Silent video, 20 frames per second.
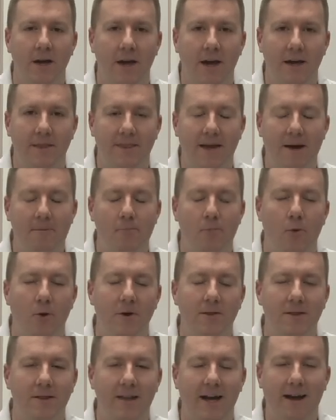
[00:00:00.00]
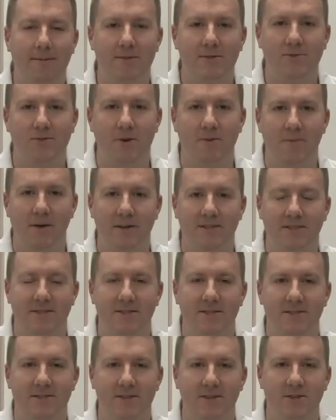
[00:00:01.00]
At that point, the laboratory makes a
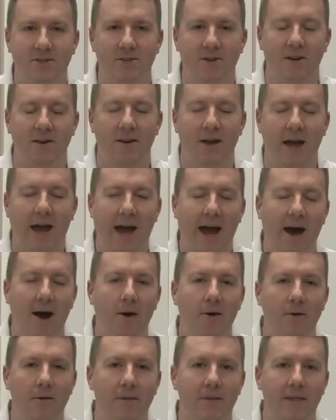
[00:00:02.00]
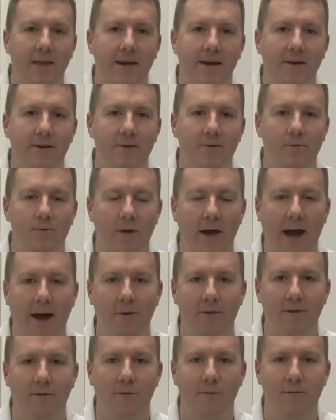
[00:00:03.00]
decision on how they, how
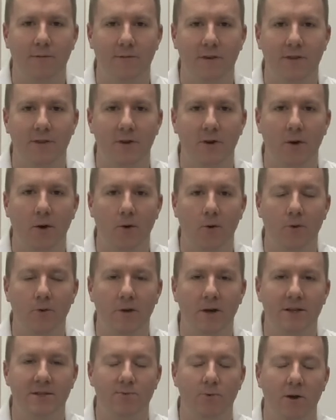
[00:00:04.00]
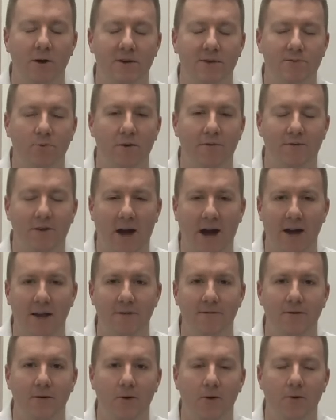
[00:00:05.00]
they will fit the gold as well as what kind
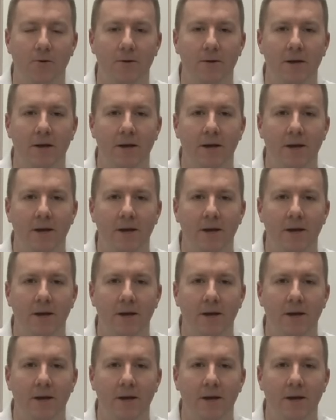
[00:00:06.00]
of gold